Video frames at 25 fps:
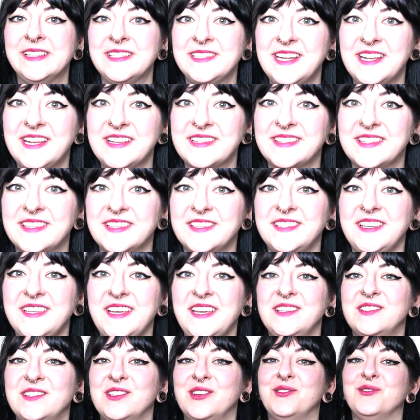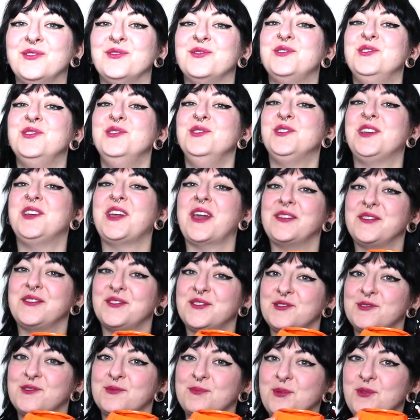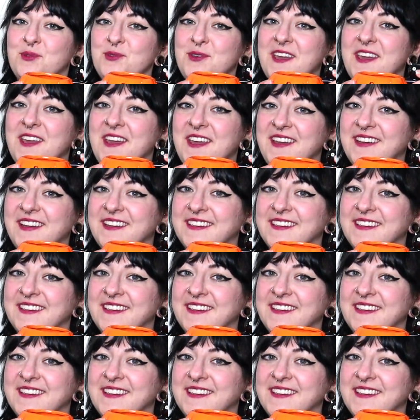'Tis the season to get spooky.